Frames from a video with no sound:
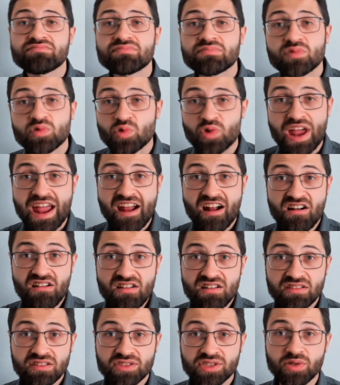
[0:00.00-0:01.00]

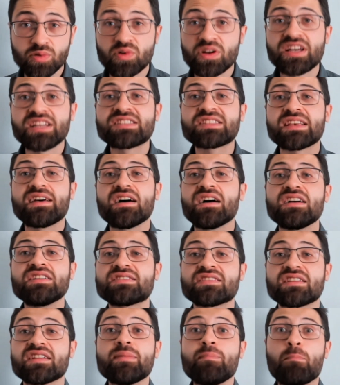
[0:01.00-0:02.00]
rare, so
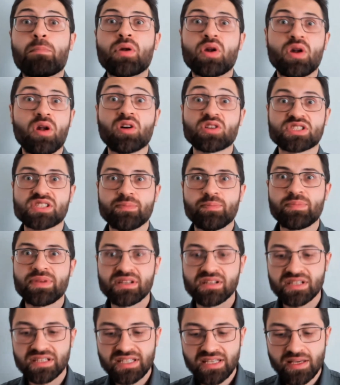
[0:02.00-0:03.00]
it's an
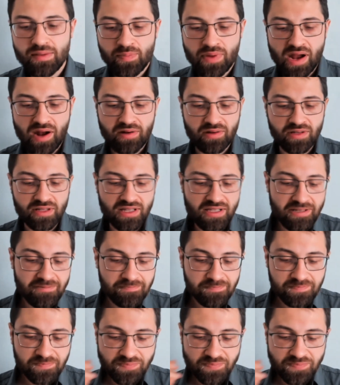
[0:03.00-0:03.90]
implausibility apparently.